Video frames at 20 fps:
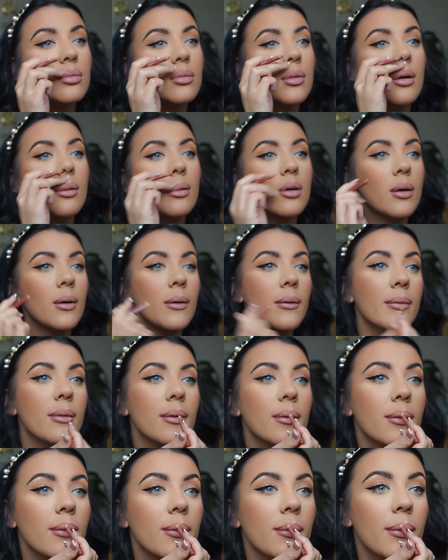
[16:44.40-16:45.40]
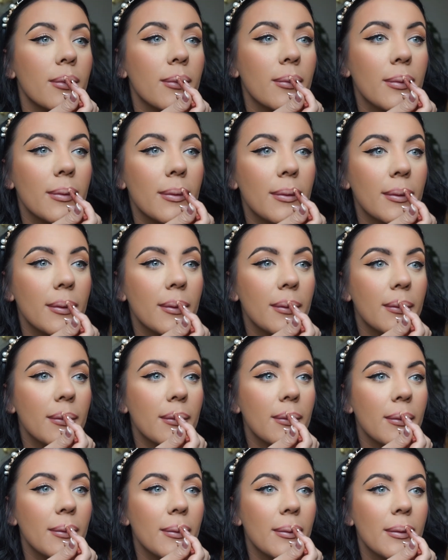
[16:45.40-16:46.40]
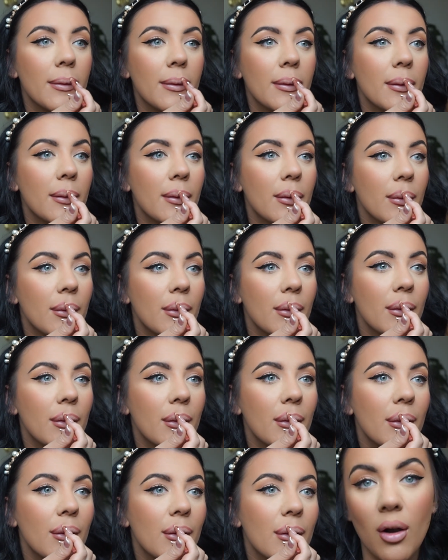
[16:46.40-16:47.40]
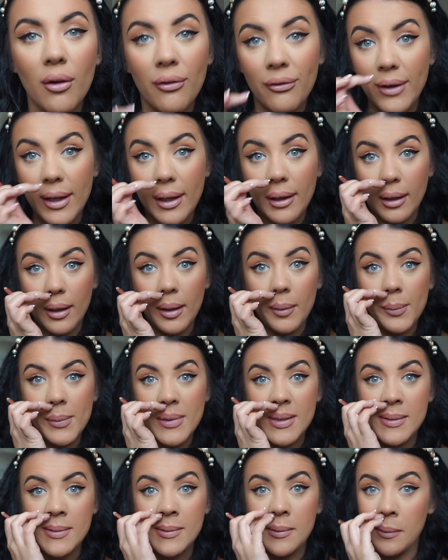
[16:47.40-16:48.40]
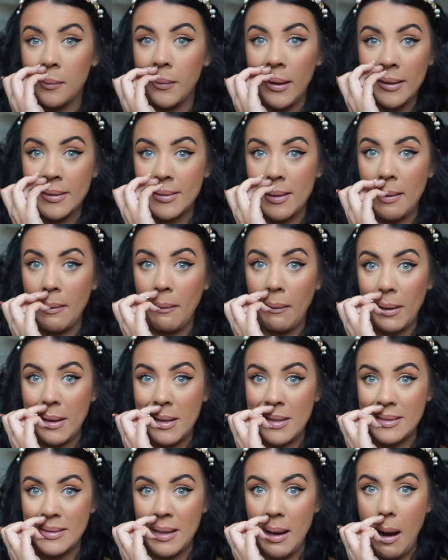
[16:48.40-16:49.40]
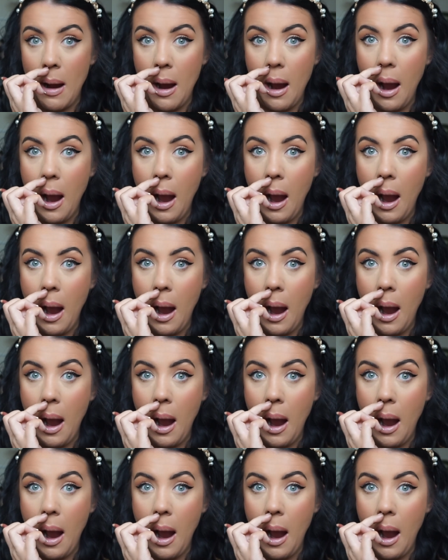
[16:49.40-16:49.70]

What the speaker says: Oh god, that was a bit overlined, isn't it? I've got fake lips, so it makes it a lot easier.